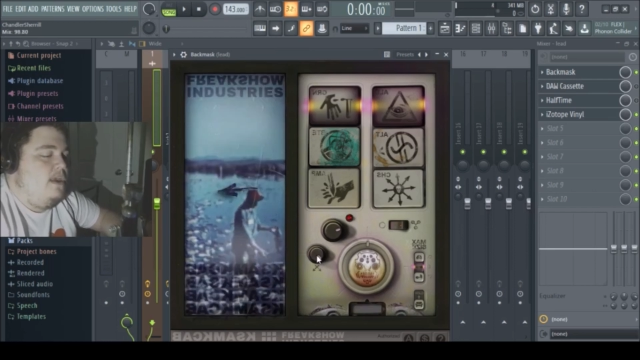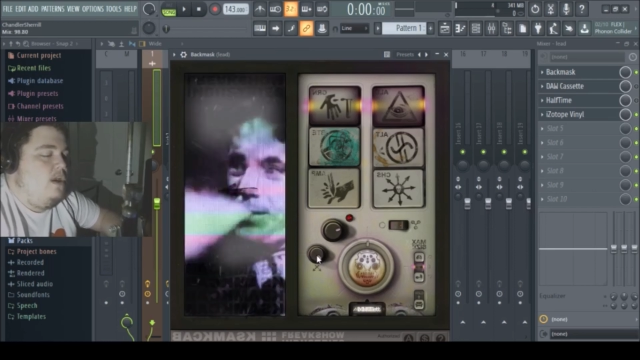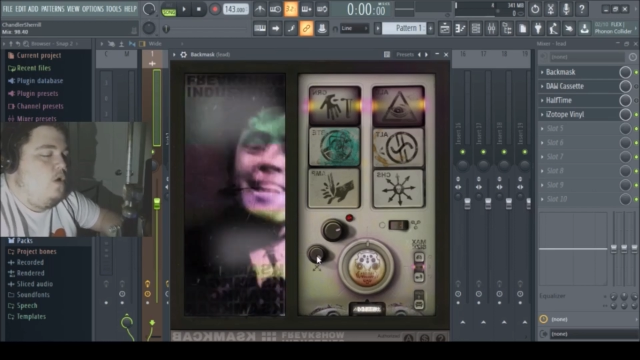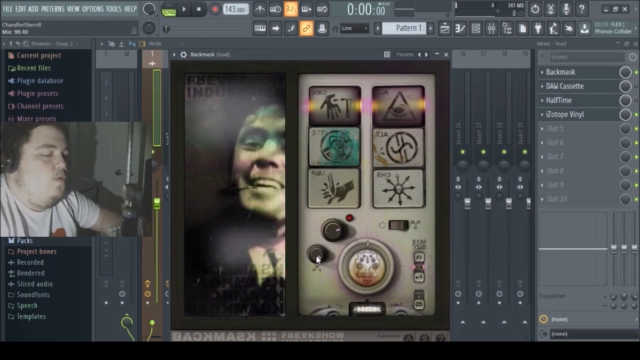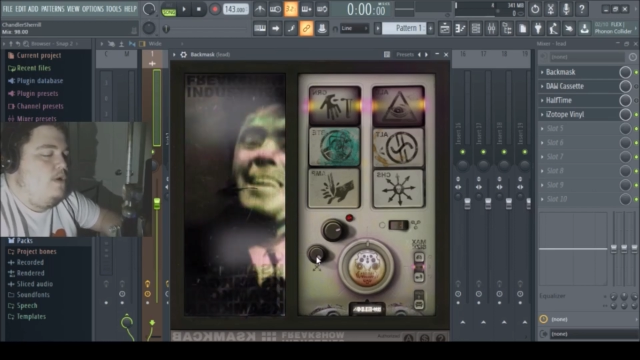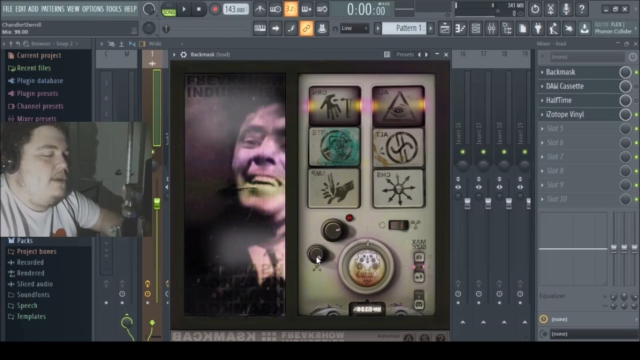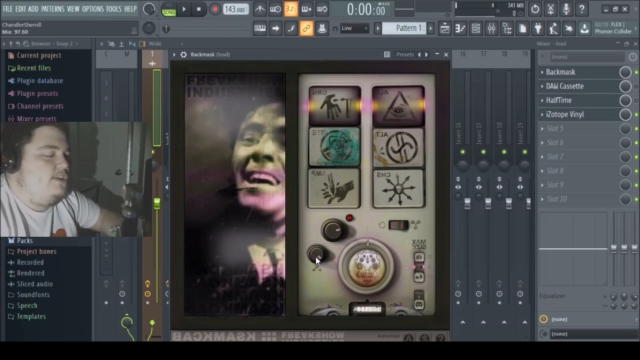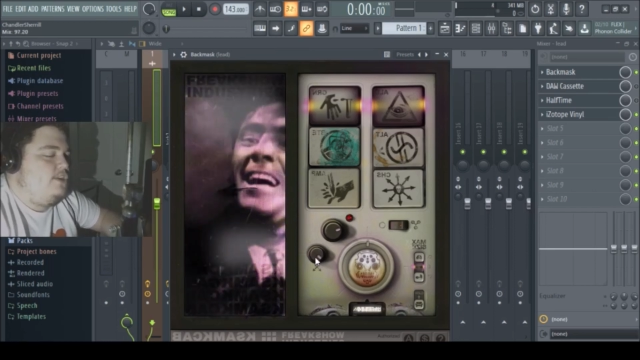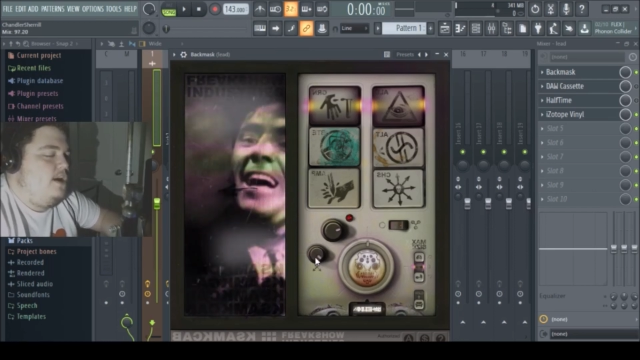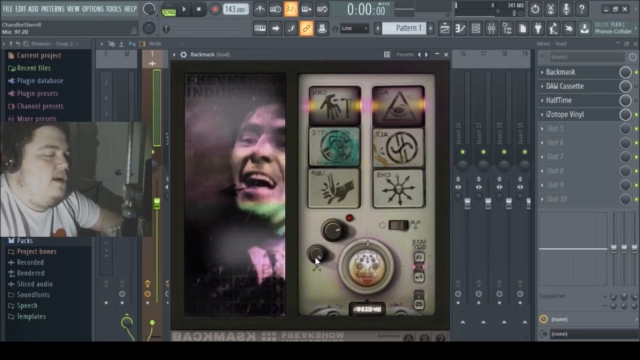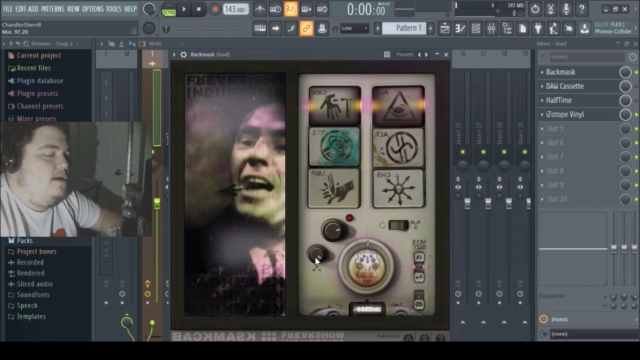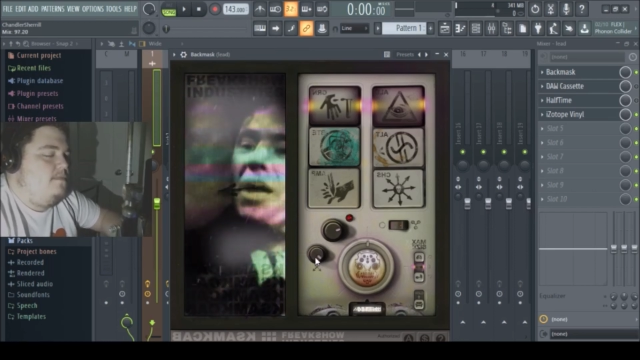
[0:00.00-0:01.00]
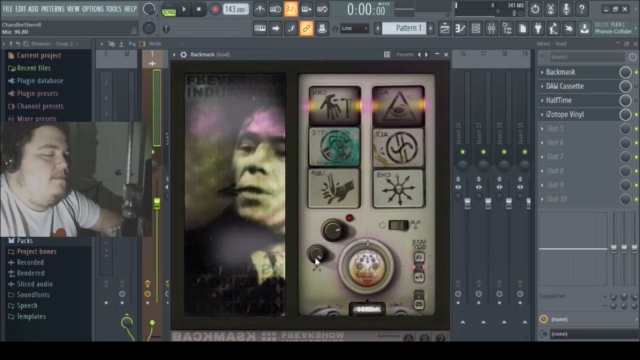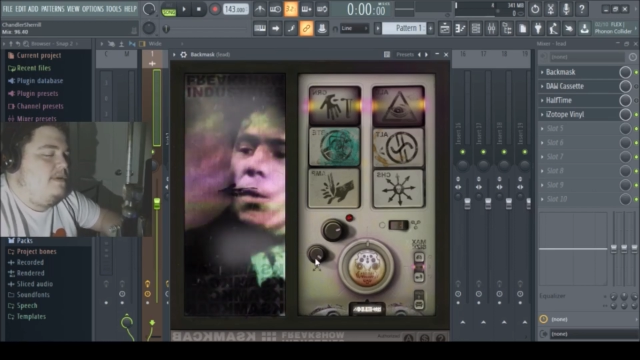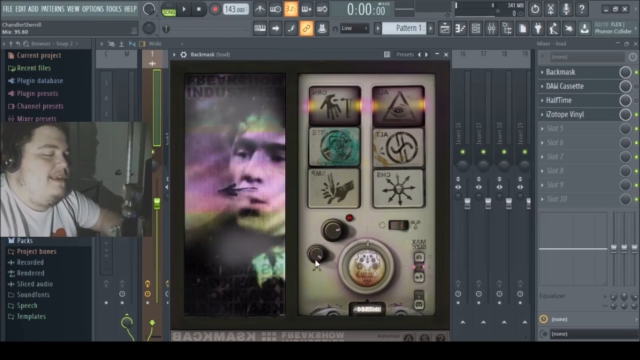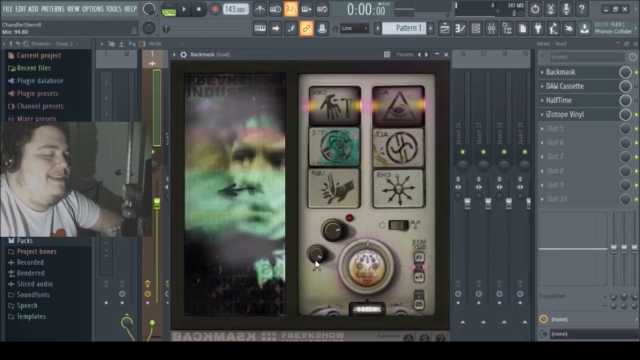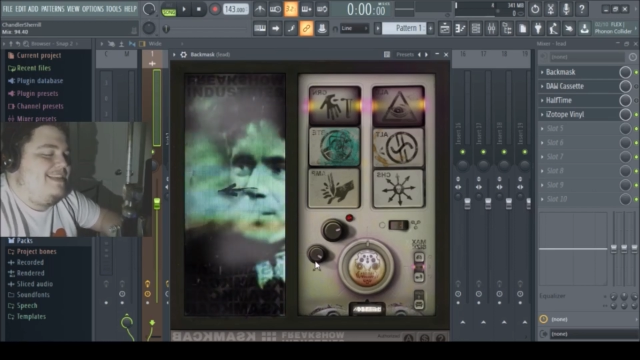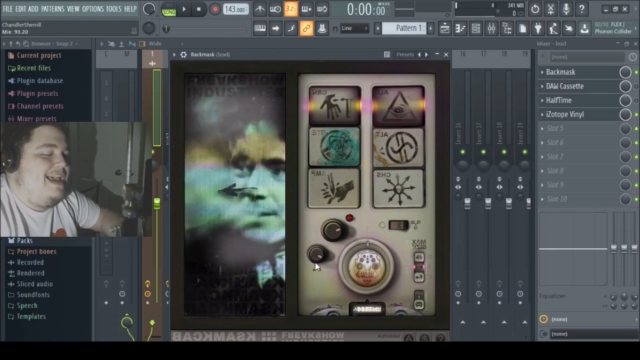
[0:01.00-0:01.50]
which
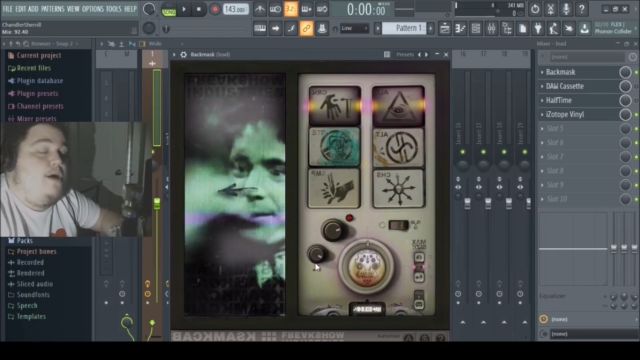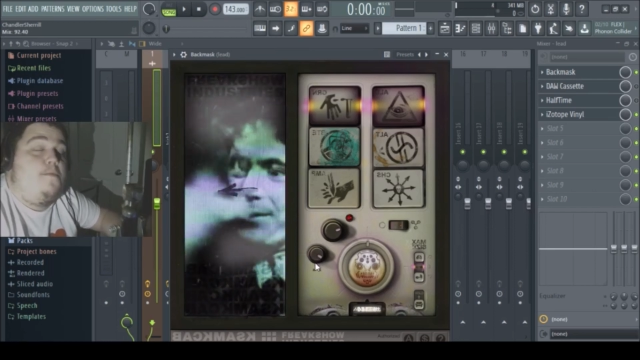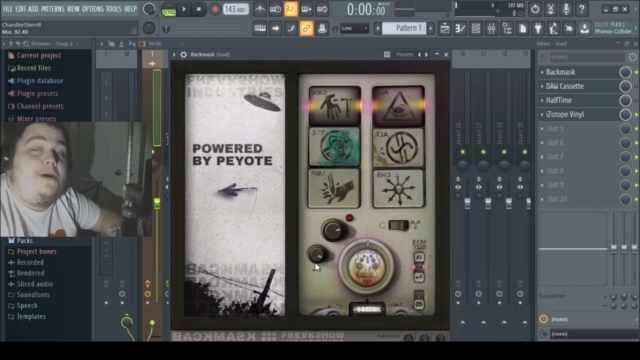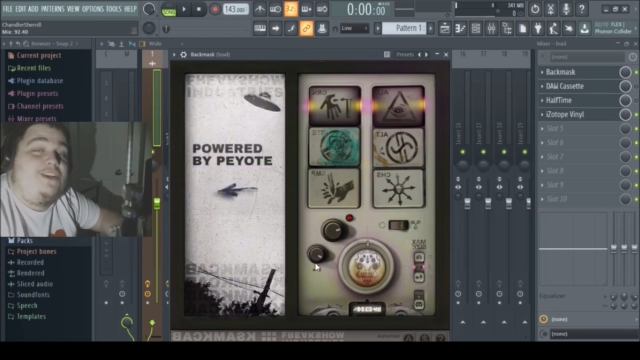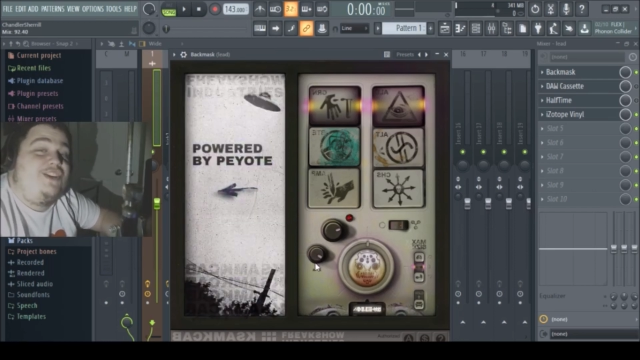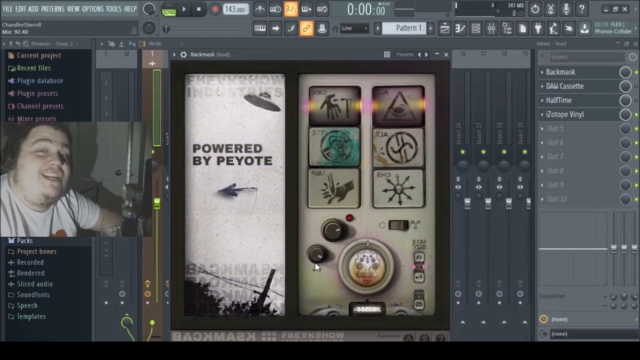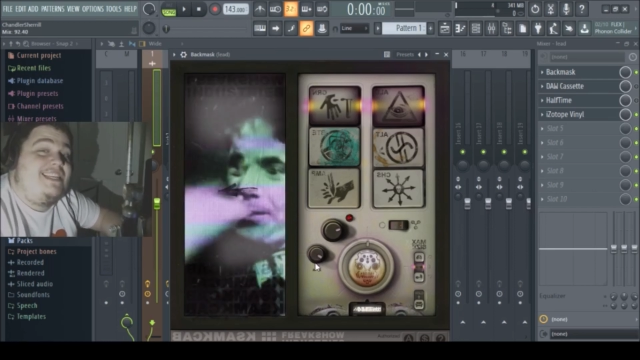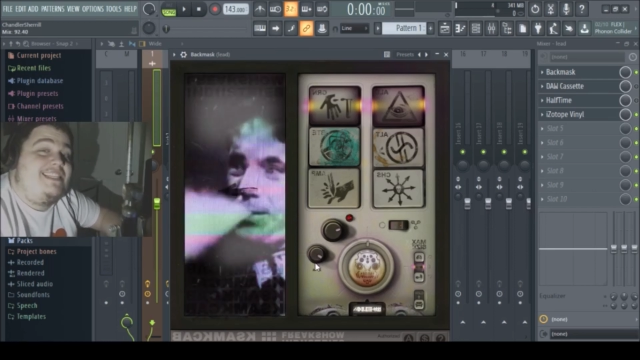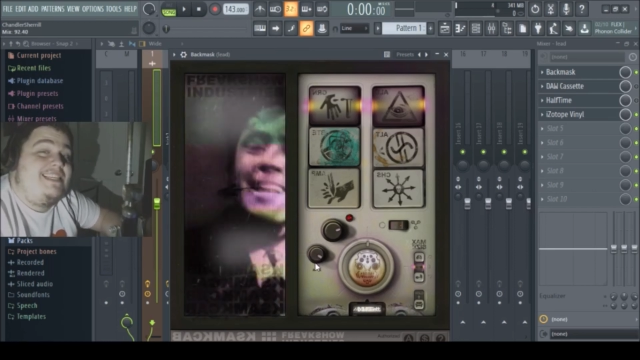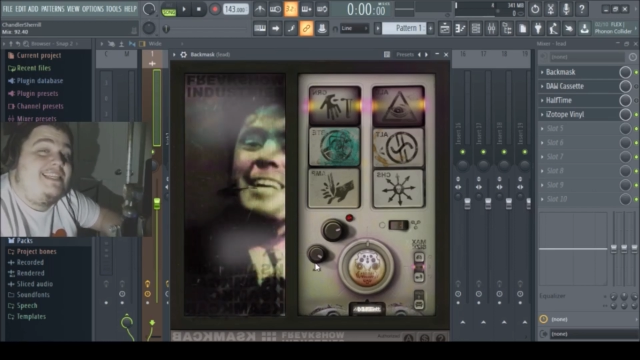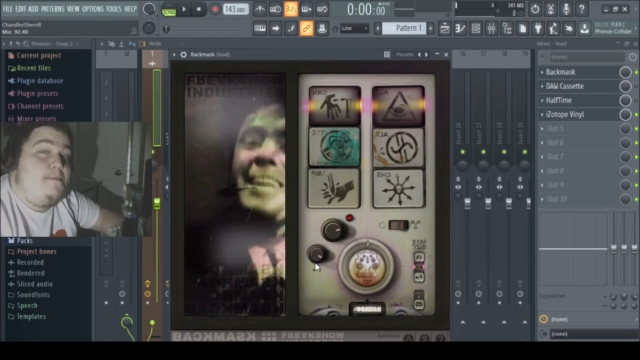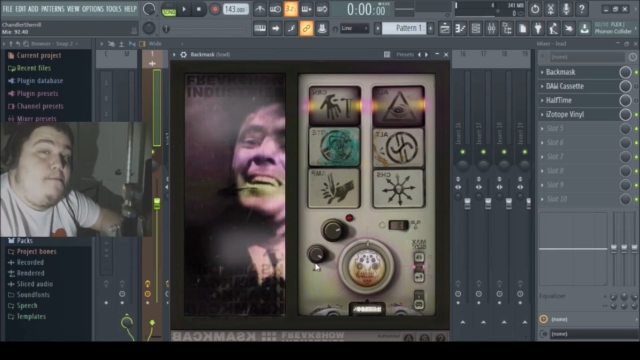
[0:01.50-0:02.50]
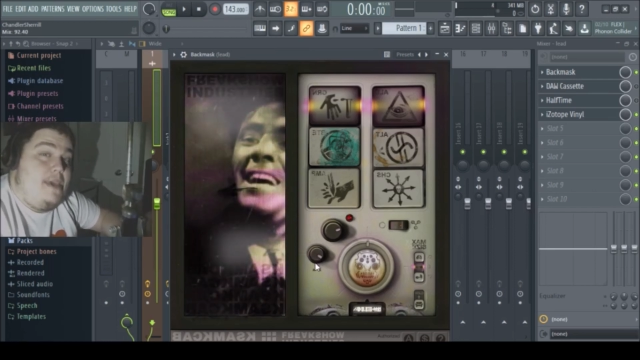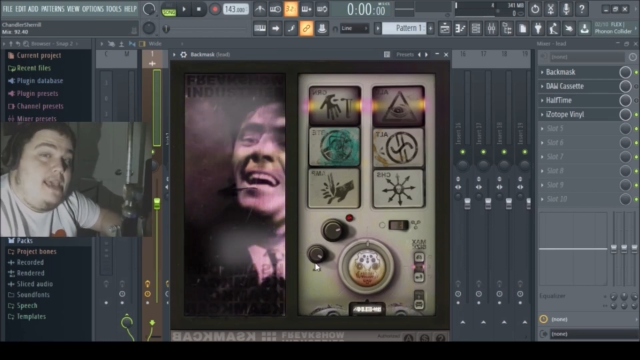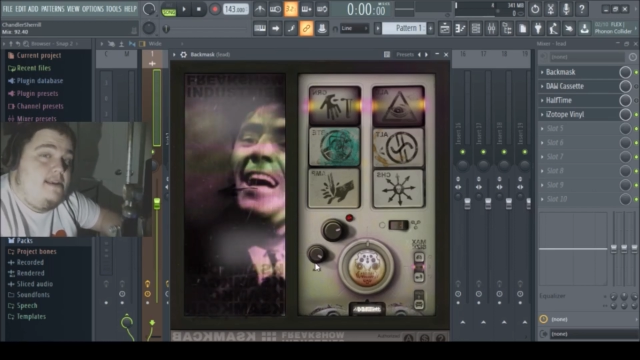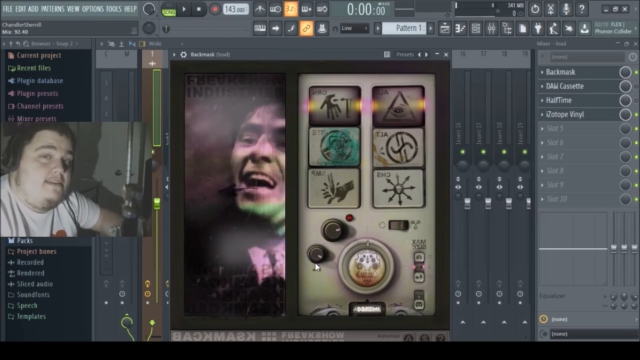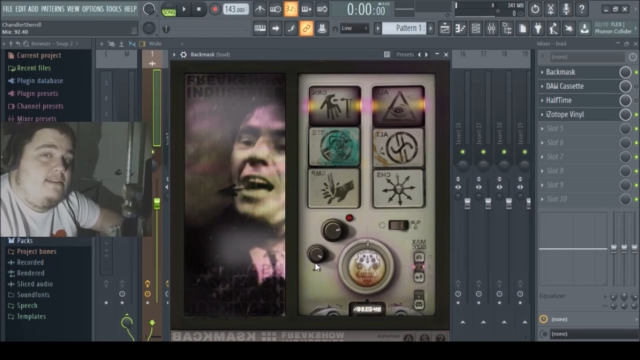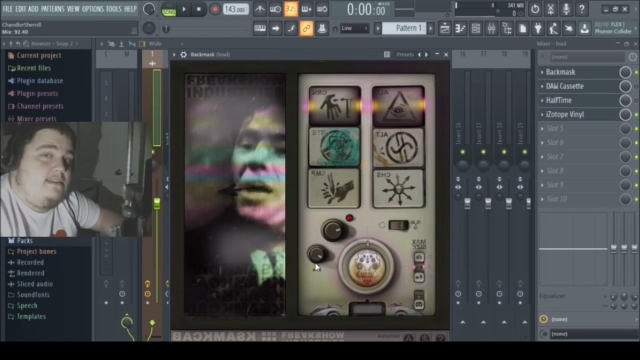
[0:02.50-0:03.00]
is how much it is in the
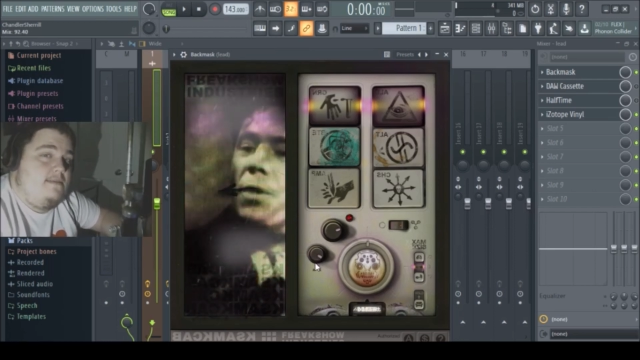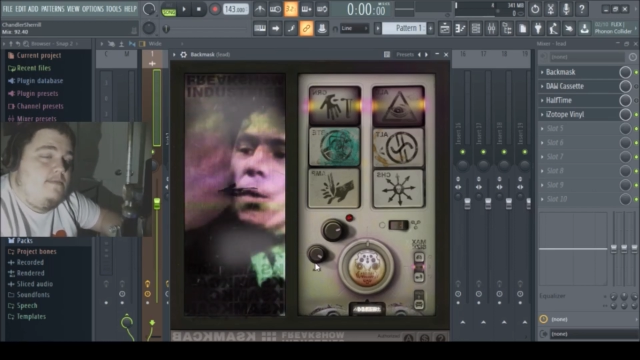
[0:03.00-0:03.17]
mix.